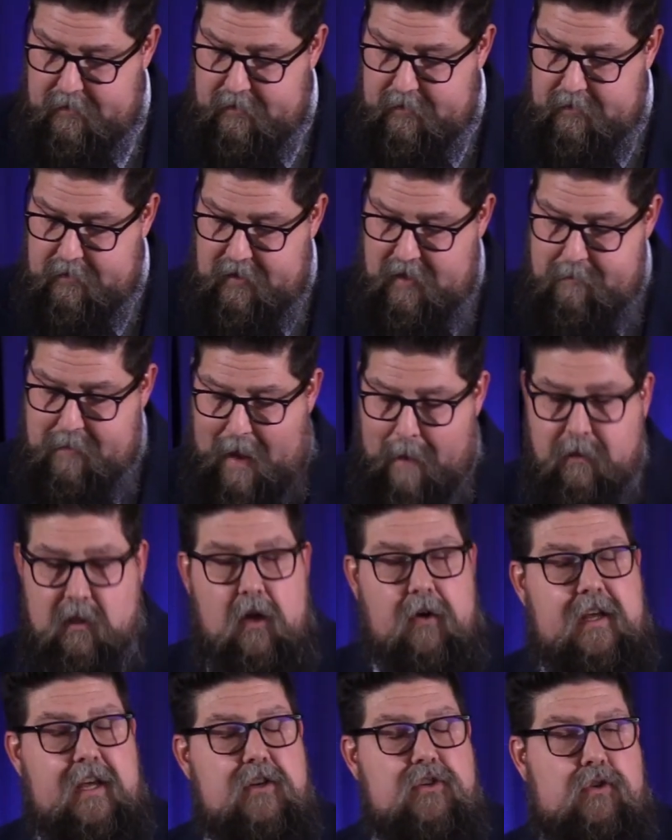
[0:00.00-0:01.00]
In
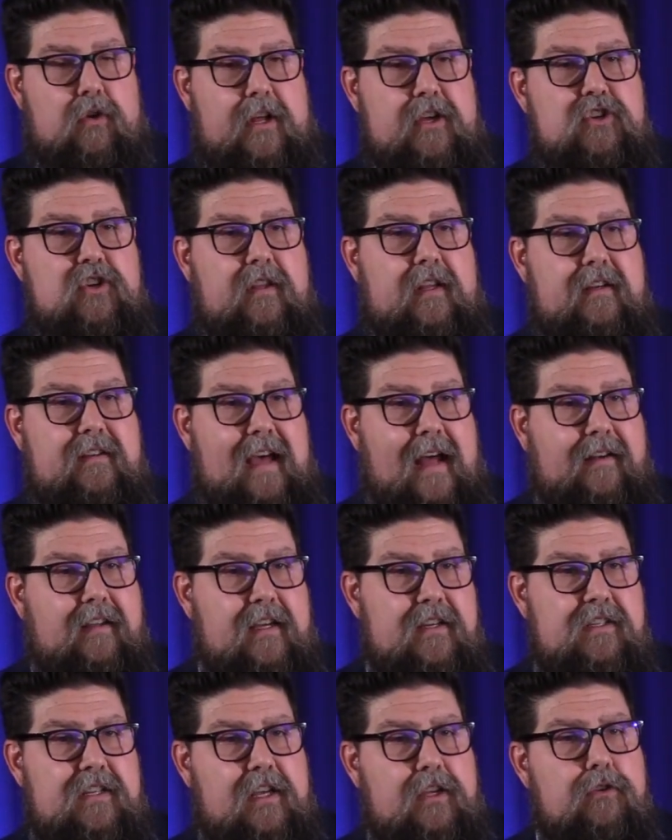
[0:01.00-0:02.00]
Babylonian tradition, the dead
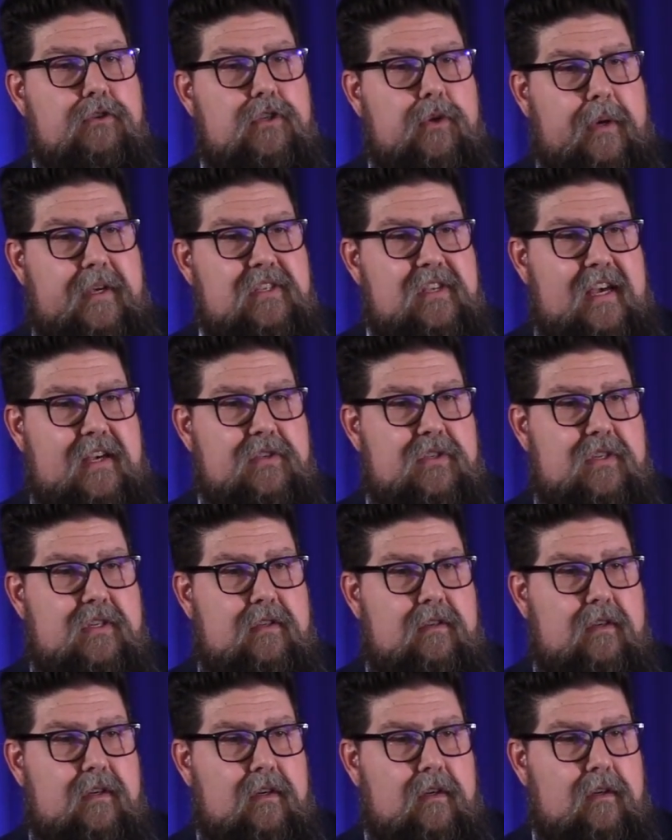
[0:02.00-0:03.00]
continued to exist.
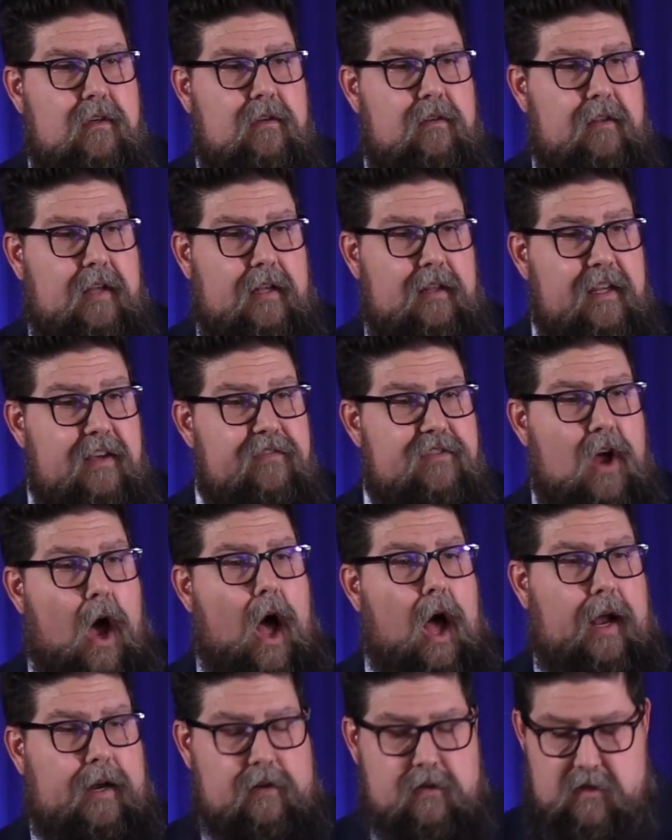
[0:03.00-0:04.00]
They lived
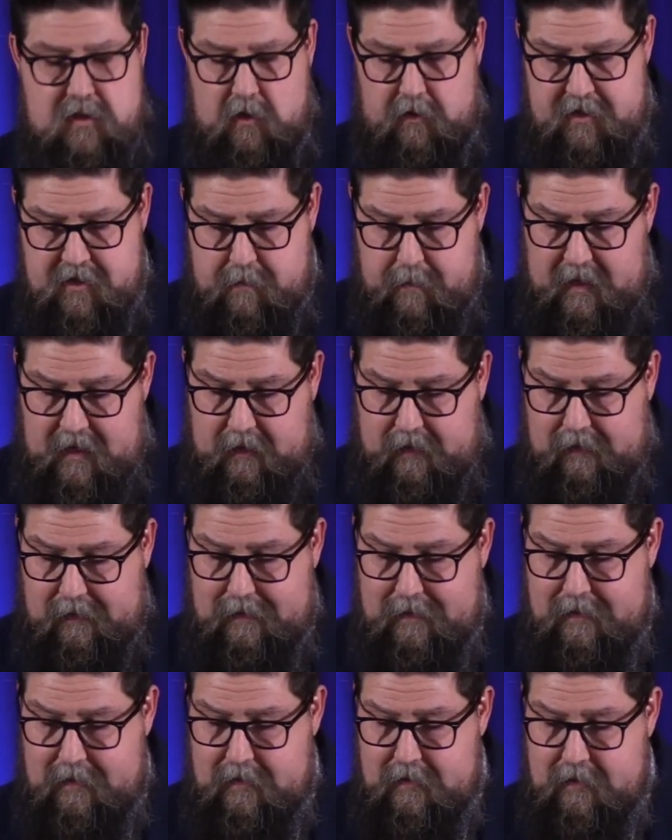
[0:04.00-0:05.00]
on, so to speak.
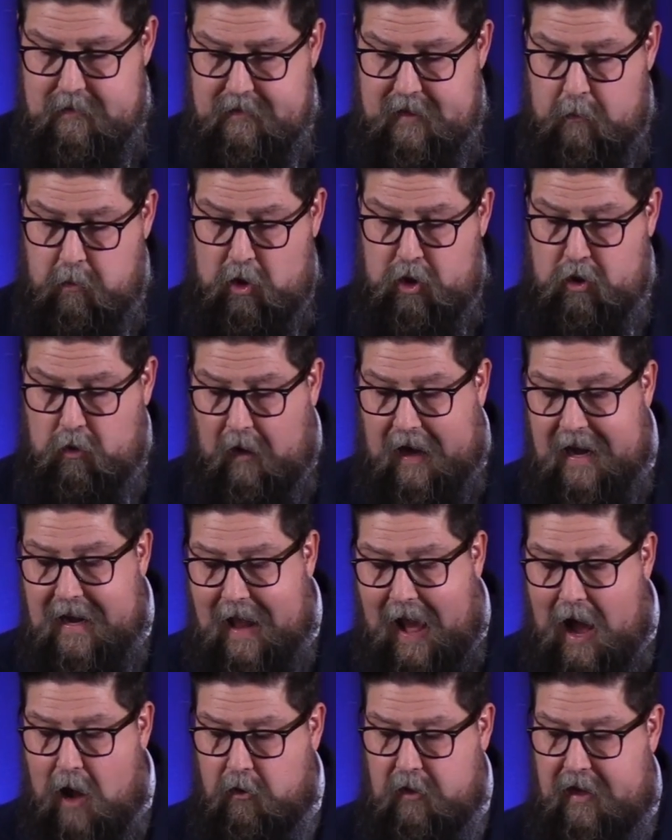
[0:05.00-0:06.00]
They were grayed
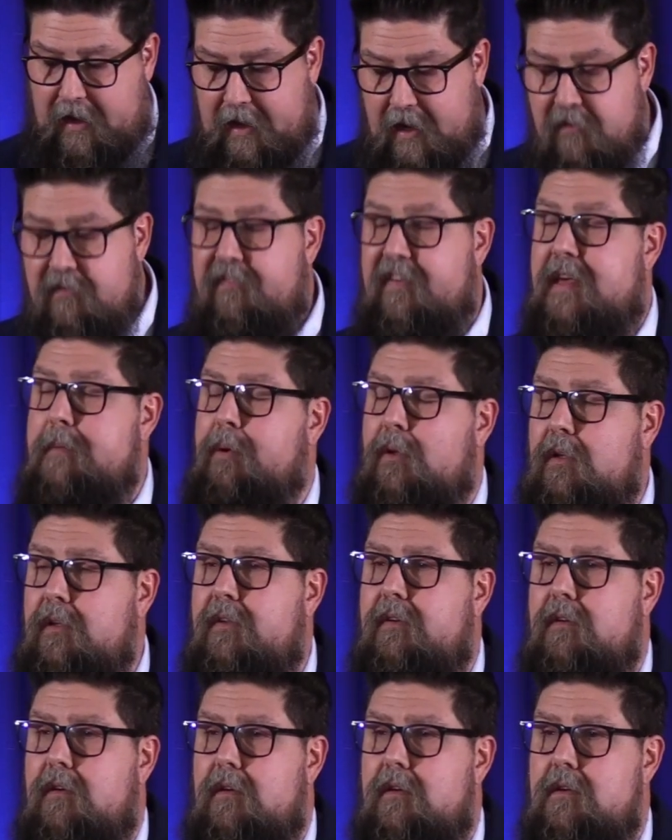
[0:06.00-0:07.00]
out and enfeebled,
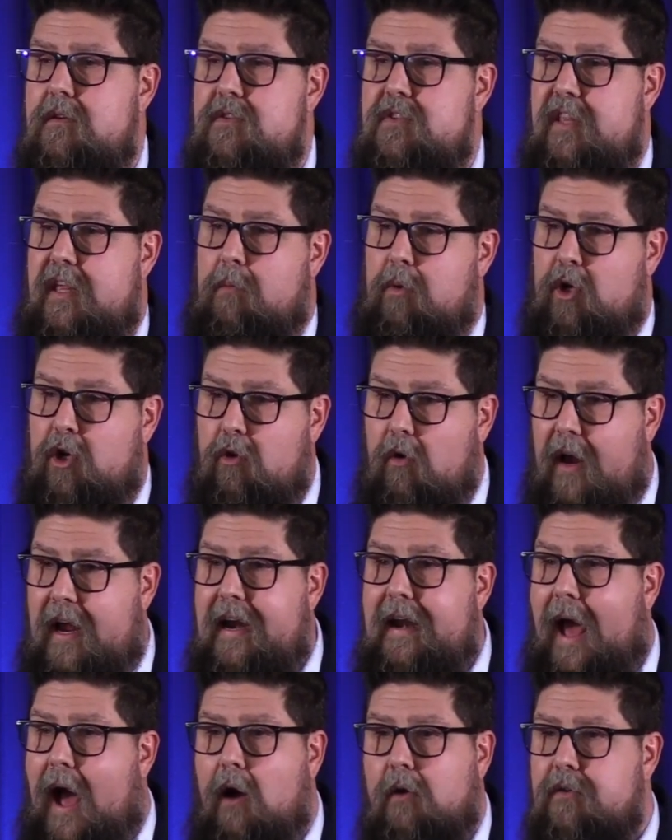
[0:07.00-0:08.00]
so they were
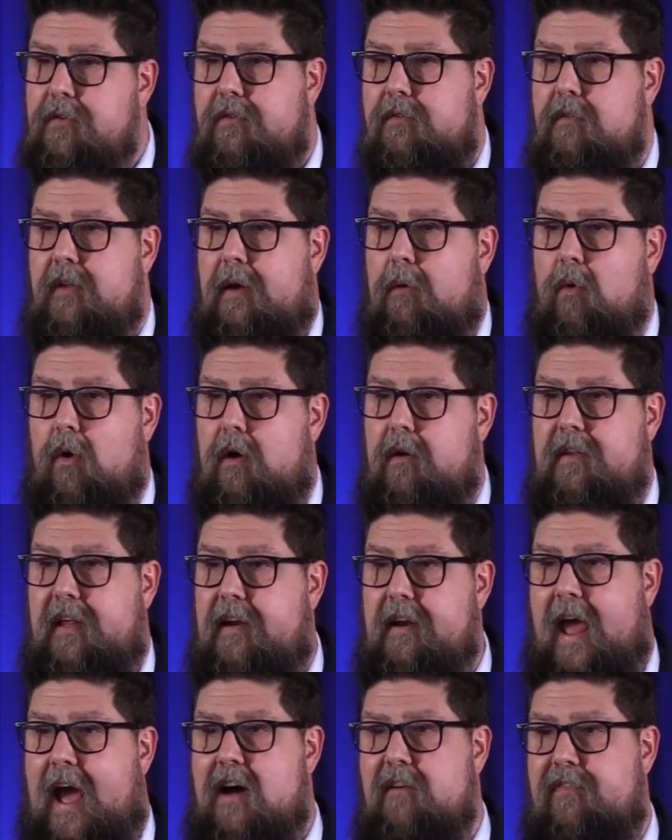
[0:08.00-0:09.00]
grayed out. They
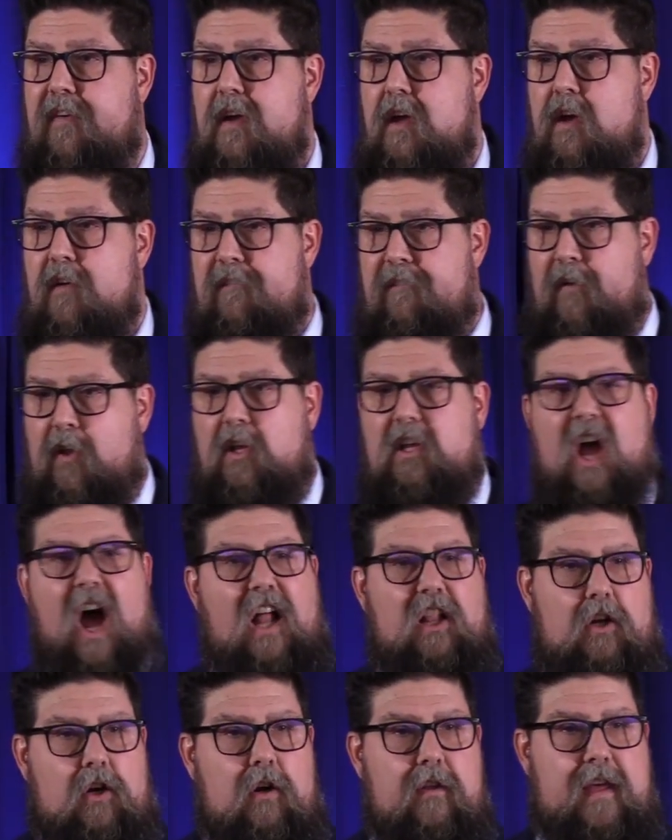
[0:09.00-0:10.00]
didn't have full
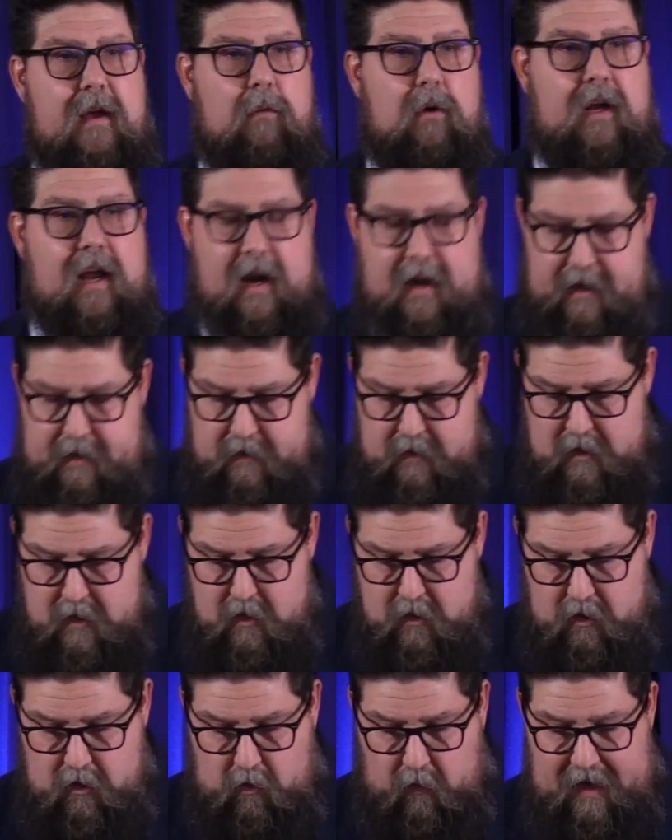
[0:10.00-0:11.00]
color. They were kind of
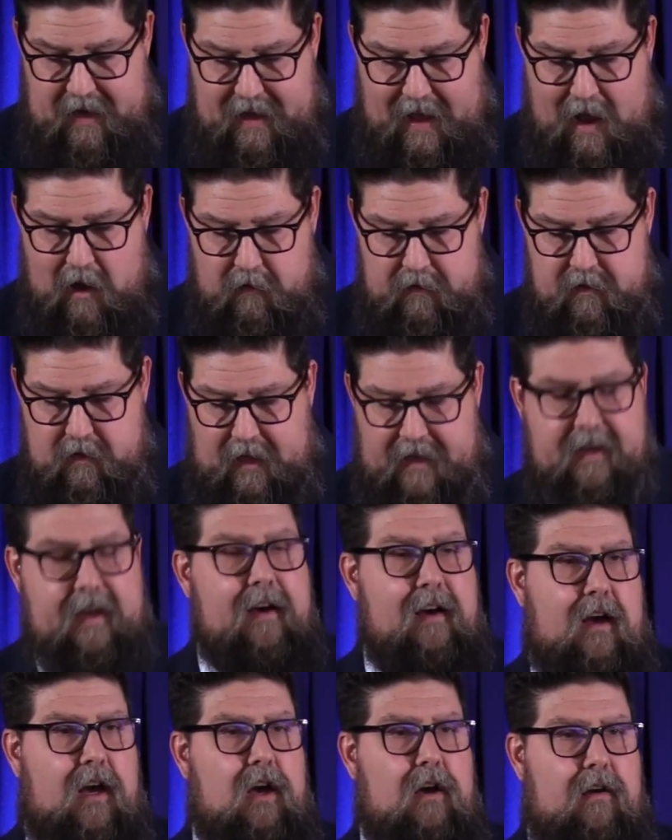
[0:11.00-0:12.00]
grayed out in like
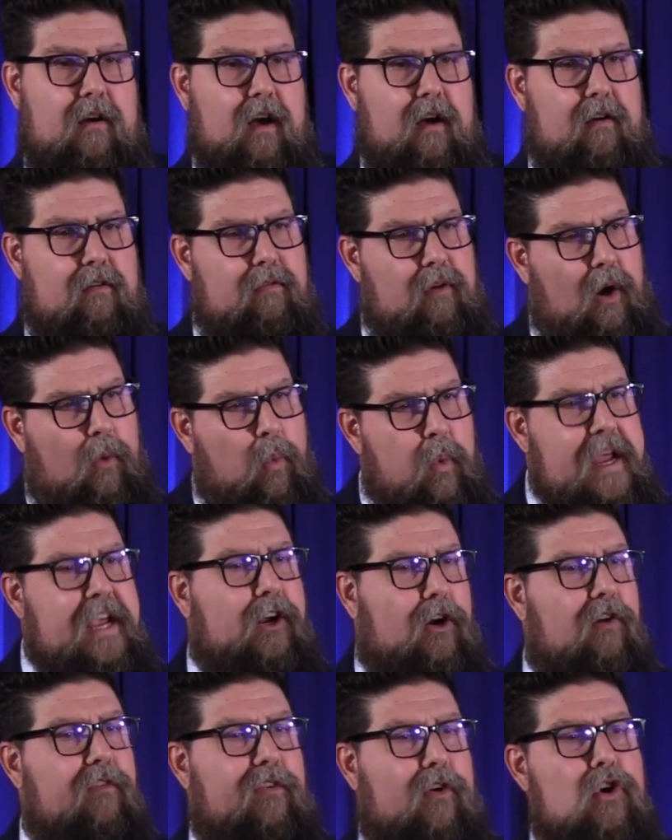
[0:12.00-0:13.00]
a
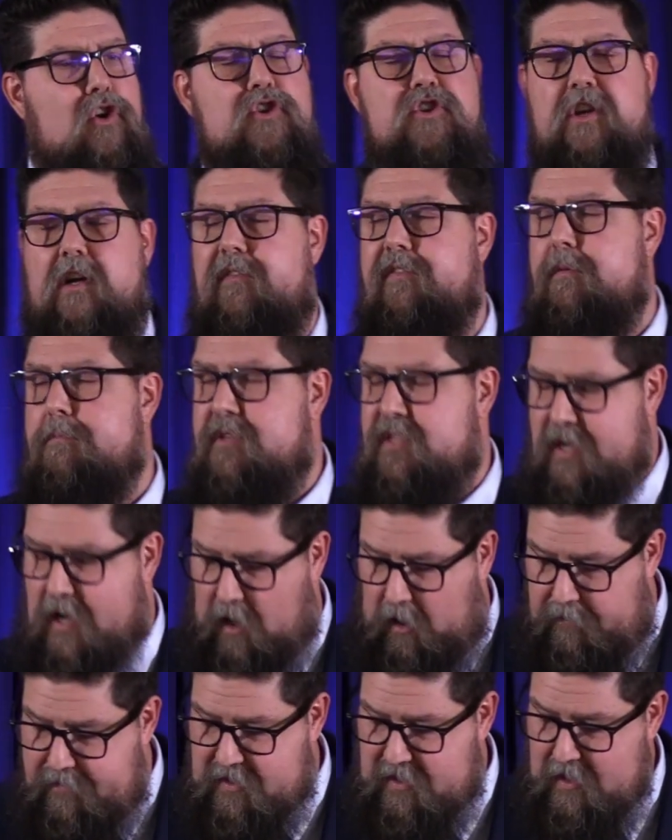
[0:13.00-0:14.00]
weaker version of
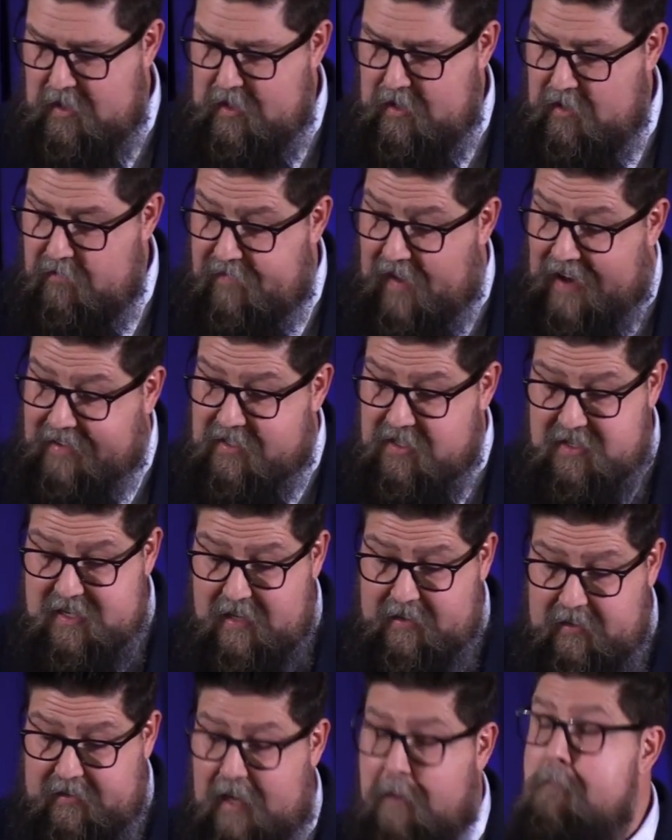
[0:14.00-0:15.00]
themselves. In fact, it's said
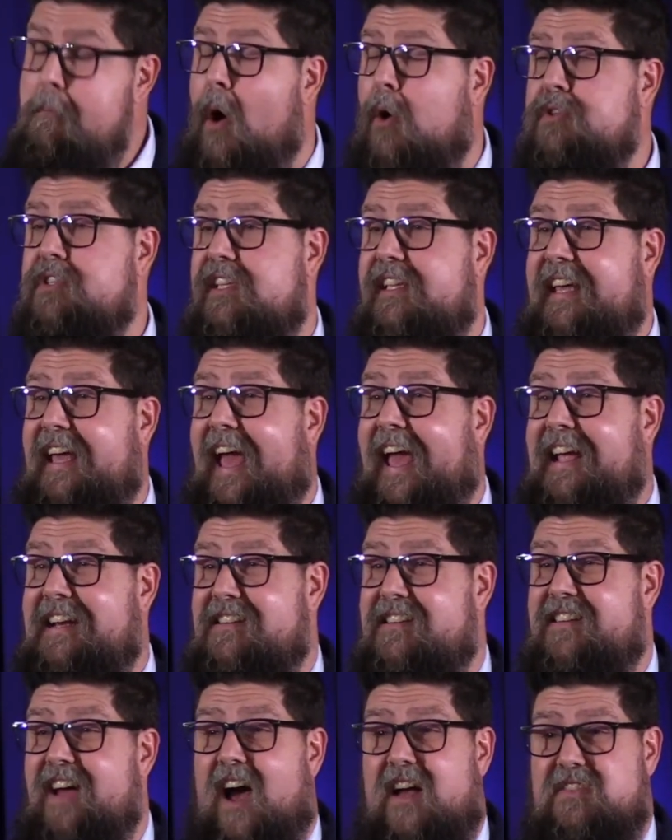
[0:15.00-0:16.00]
that they mostly
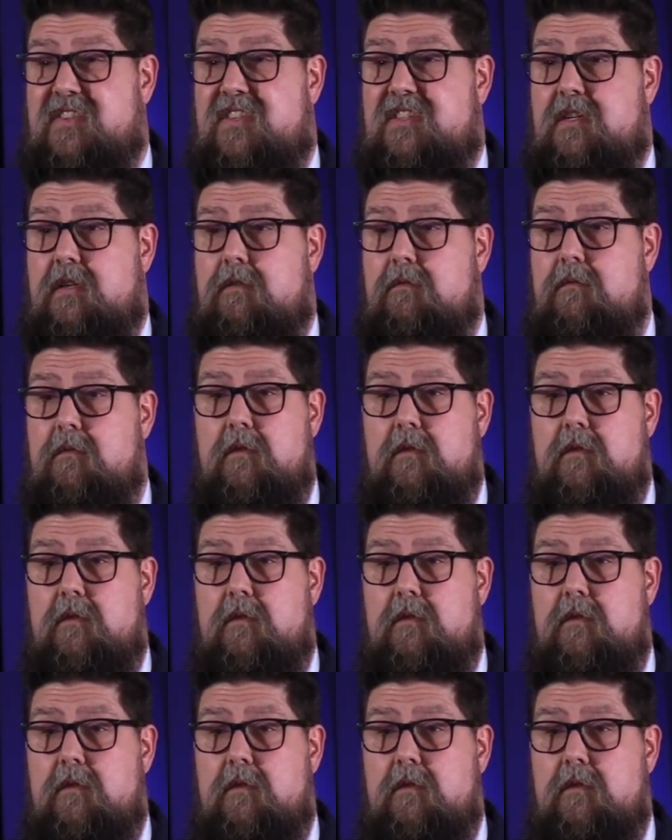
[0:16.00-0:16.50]
ate dust.